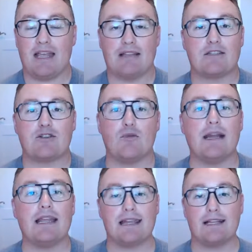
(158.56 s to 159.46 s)
so
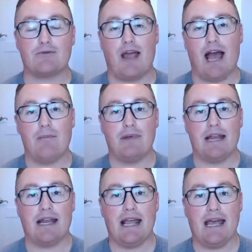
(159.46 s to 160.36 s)
many things were
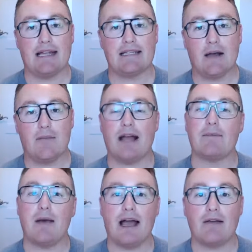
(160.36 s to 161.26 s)
happening. And
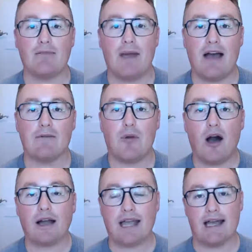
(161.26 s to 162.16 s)
I have a
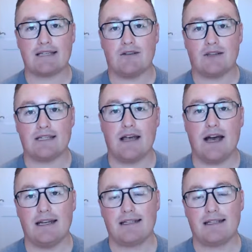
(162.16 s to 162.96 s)
podcast on the side.